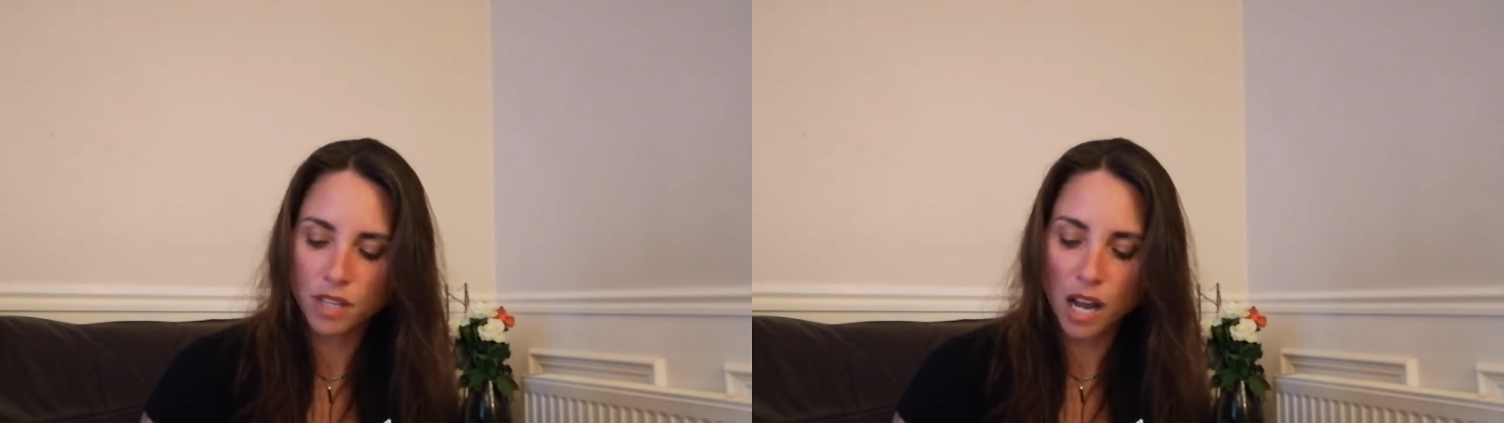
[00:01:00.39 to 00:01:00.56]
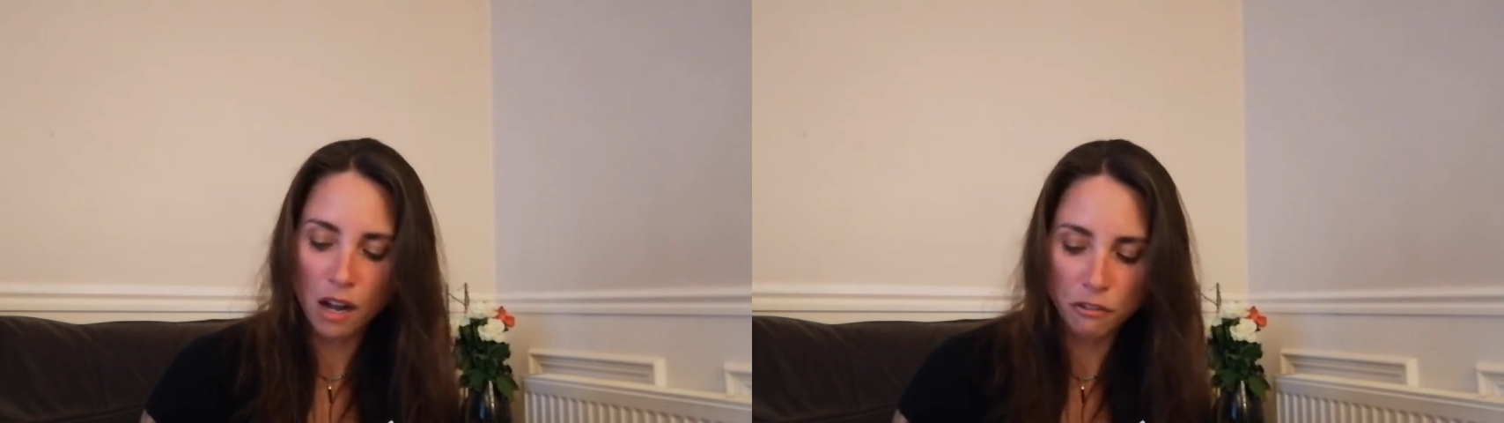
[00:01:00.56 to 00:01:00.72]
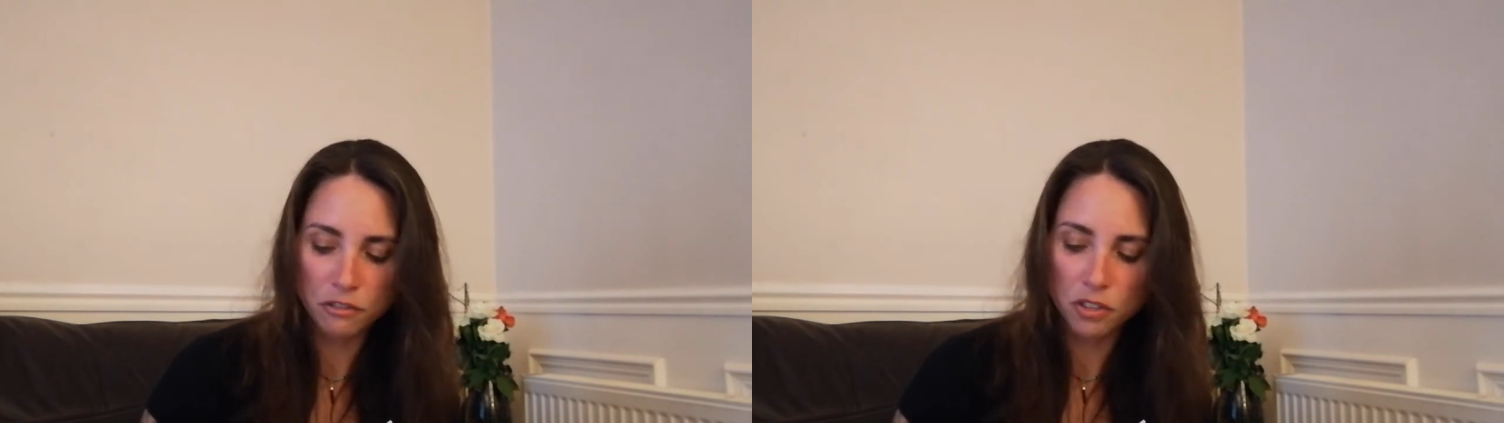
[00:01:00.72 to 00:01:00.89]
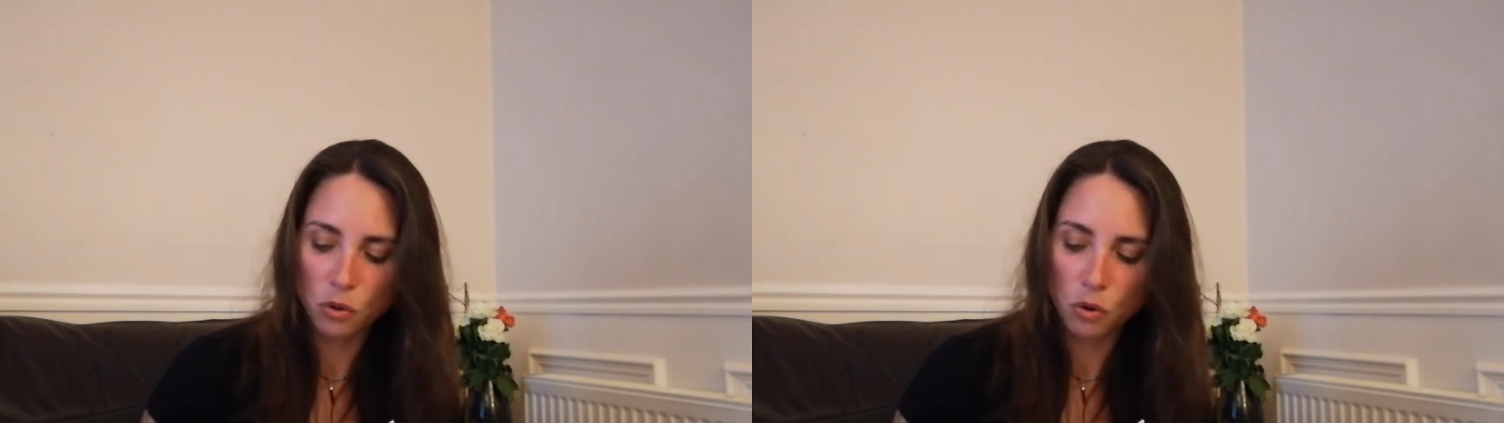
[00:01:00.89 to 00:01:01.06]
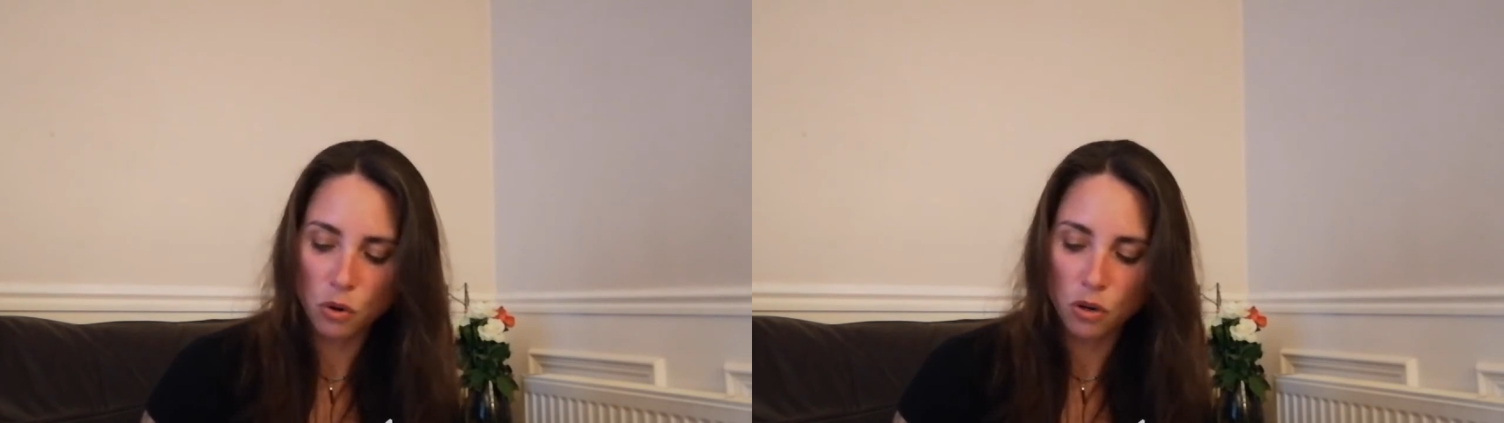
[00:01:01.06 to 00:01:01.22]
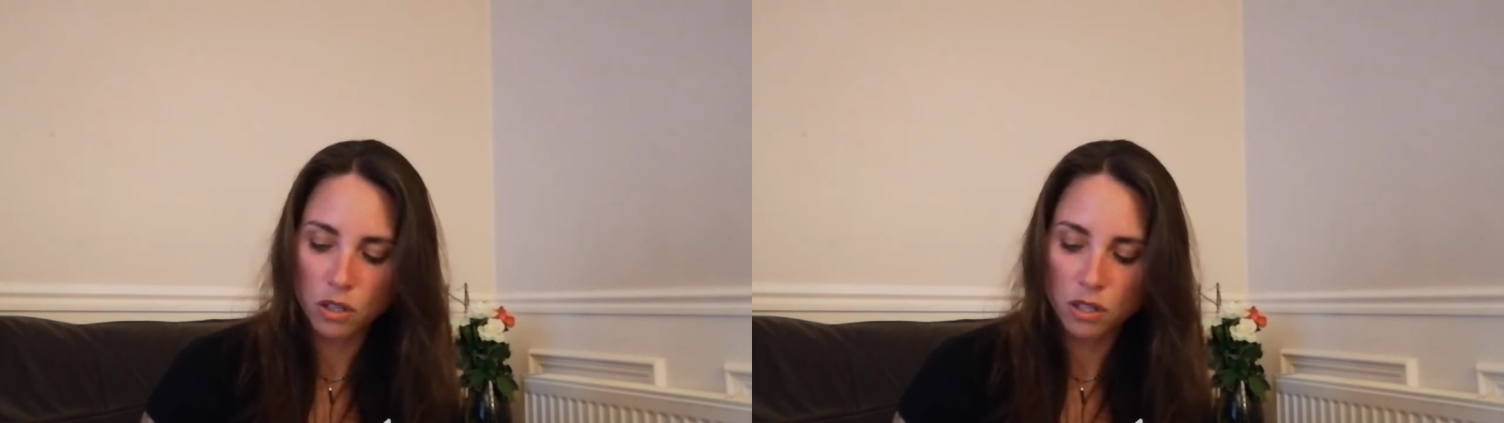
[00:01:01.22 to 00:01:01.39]
After
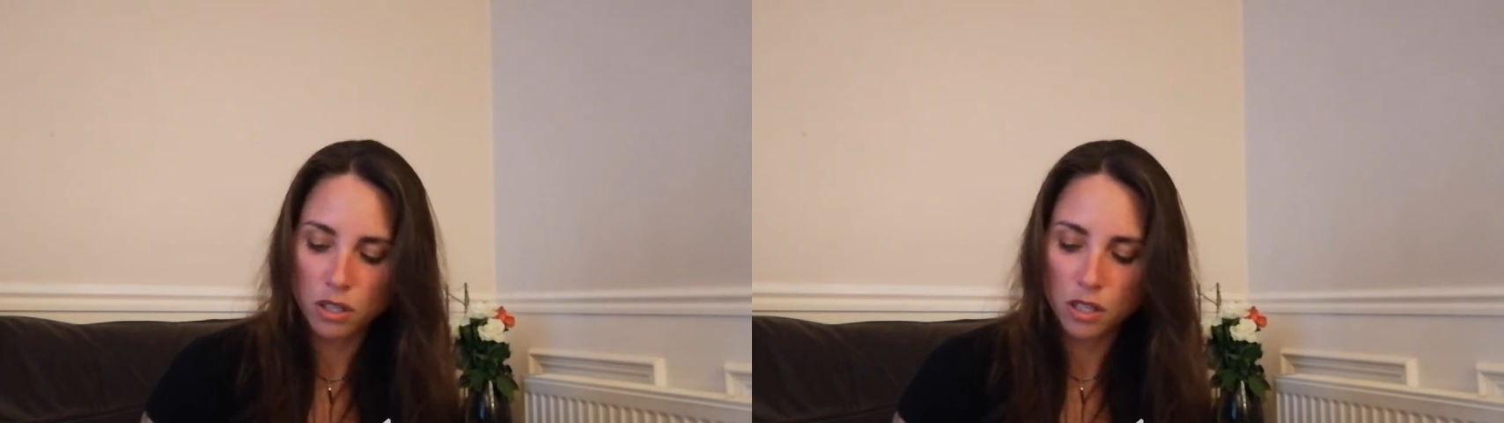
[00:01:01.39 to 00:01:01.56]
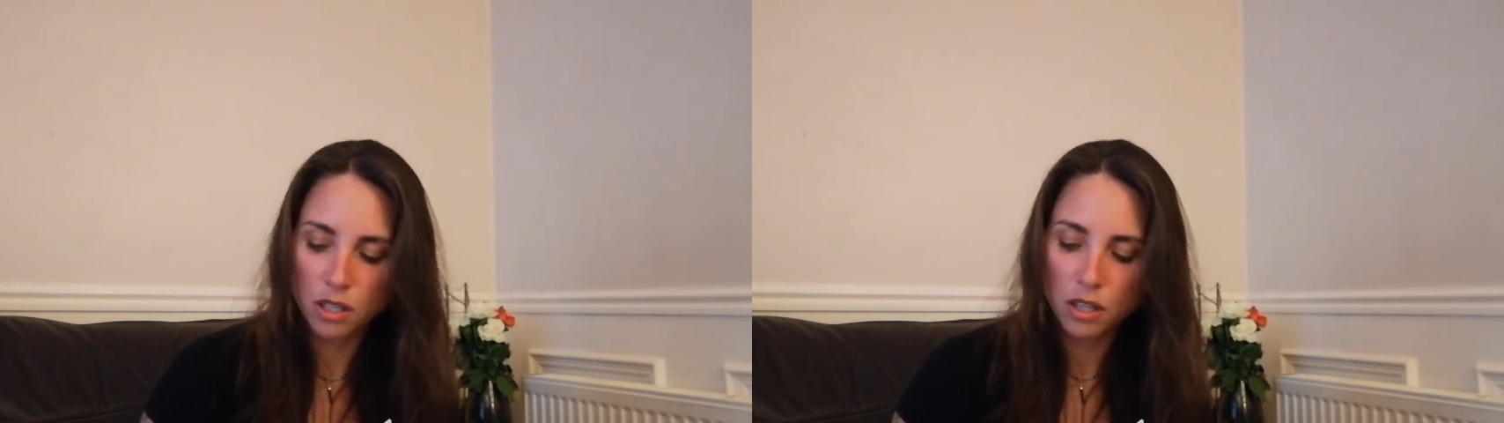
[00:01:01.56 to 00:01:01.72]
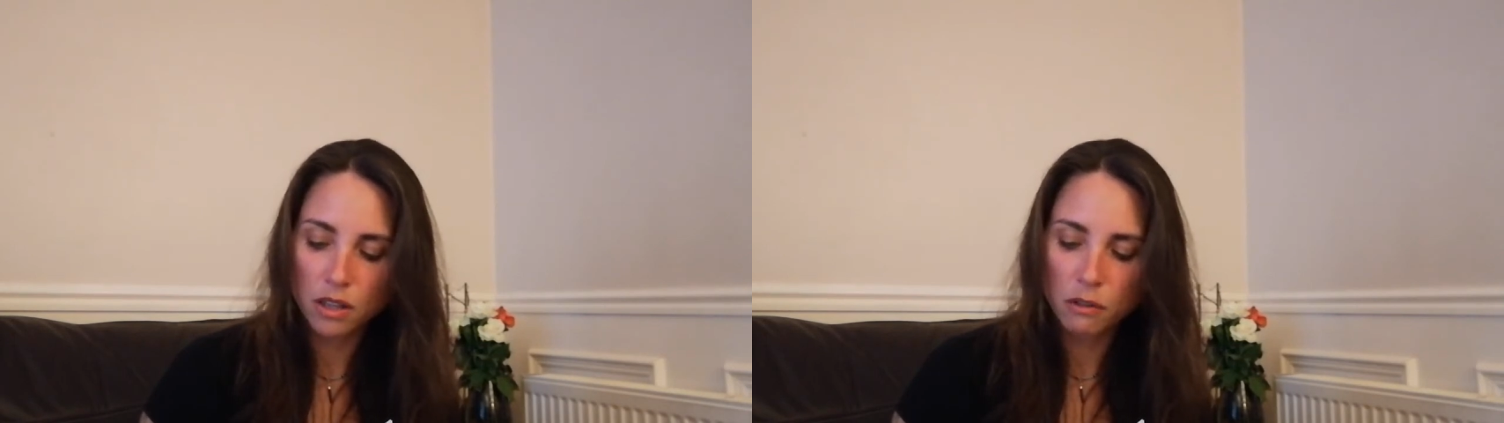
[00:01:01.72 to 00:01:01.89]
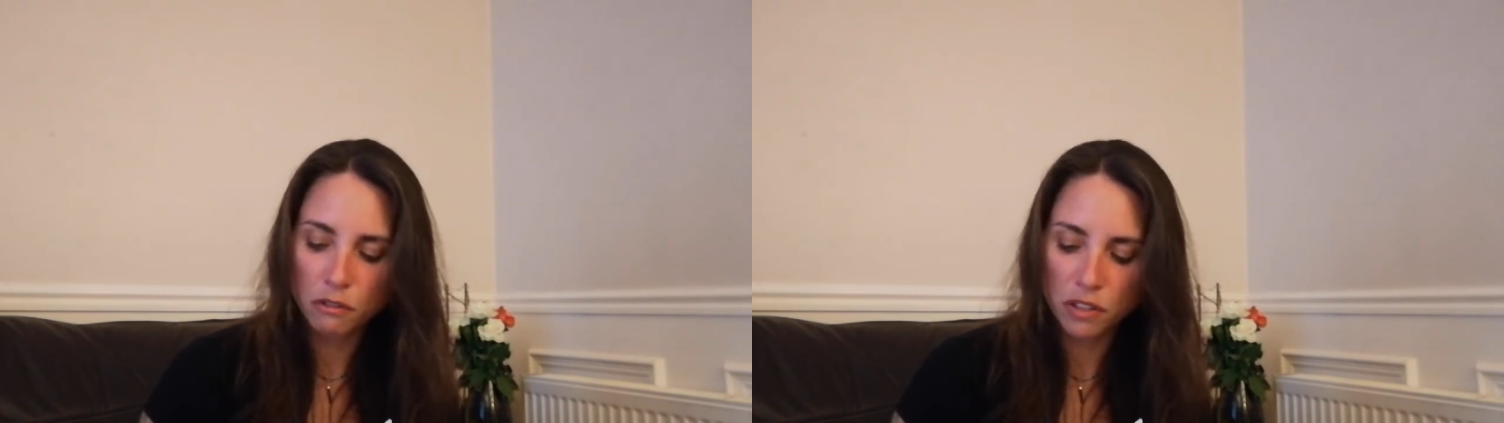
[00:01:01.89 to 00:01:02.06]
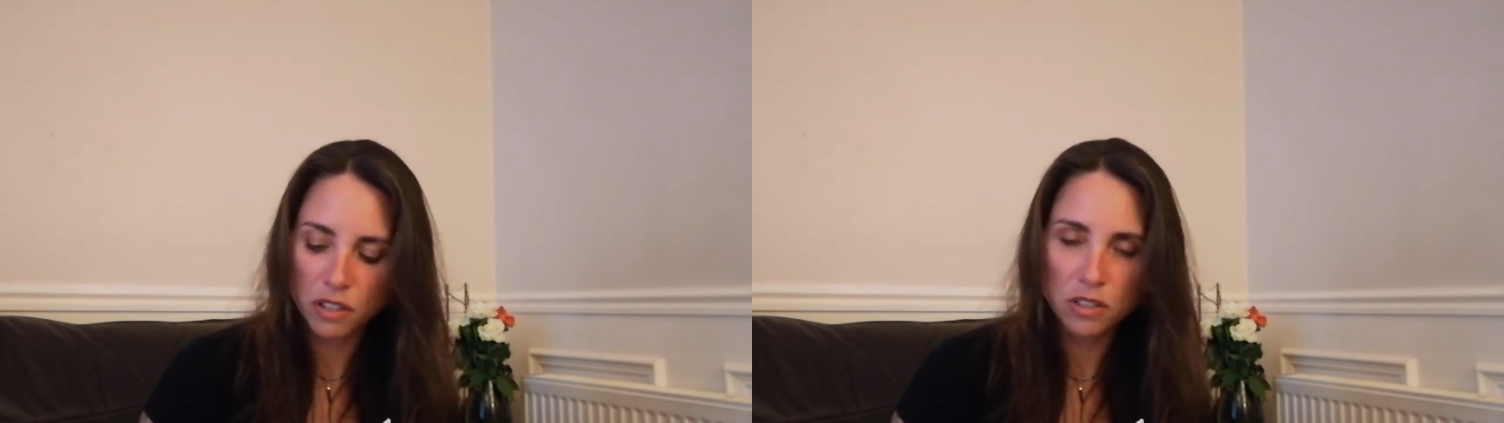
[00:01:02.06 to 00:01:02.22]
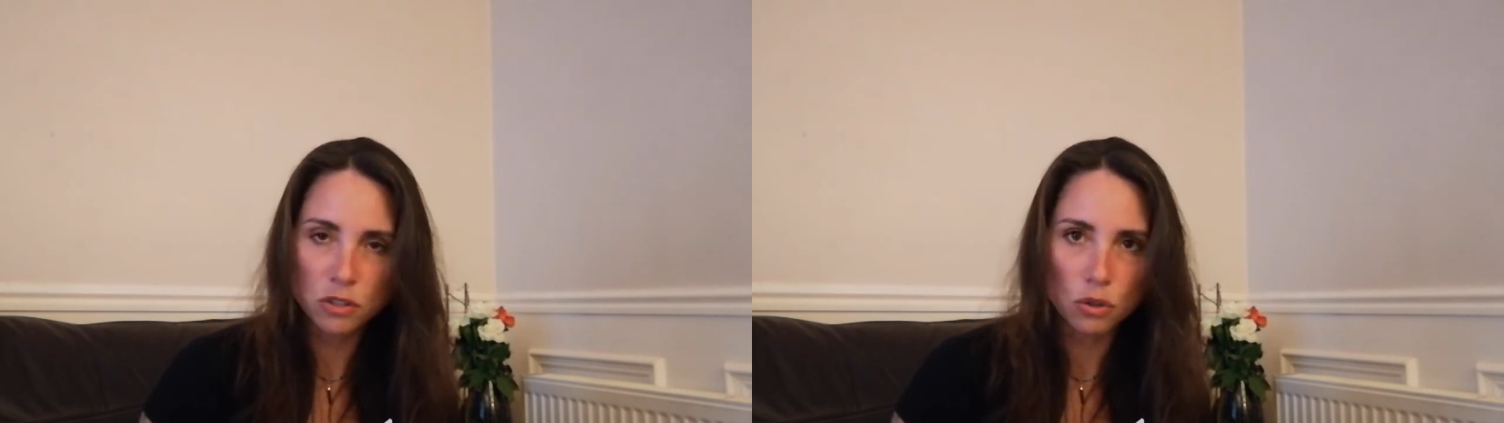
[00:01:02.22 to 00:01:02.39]
all, the
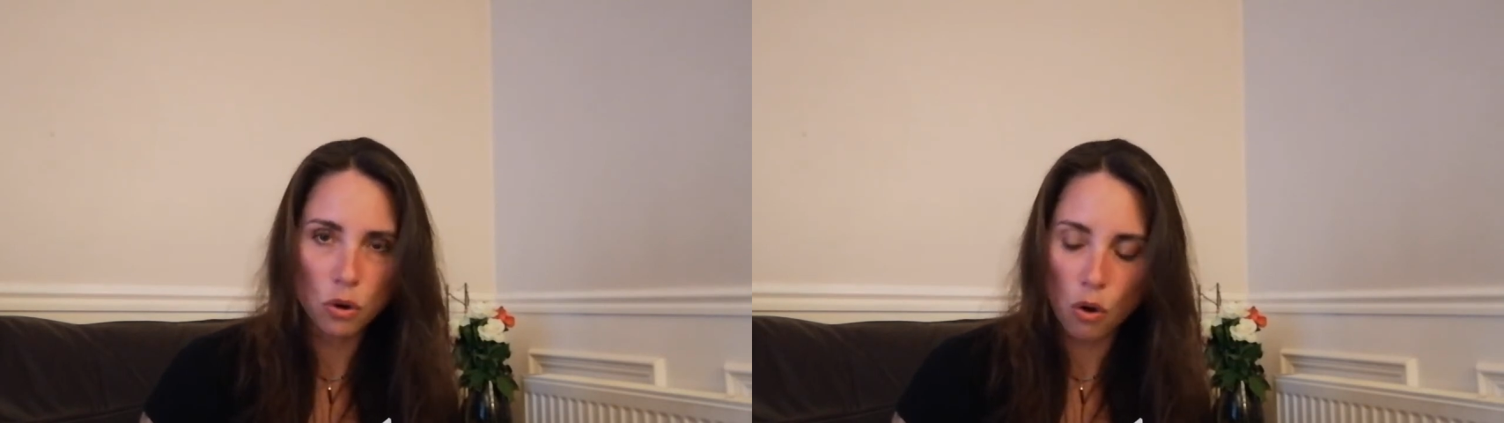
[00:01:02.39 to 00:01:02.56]
feeling's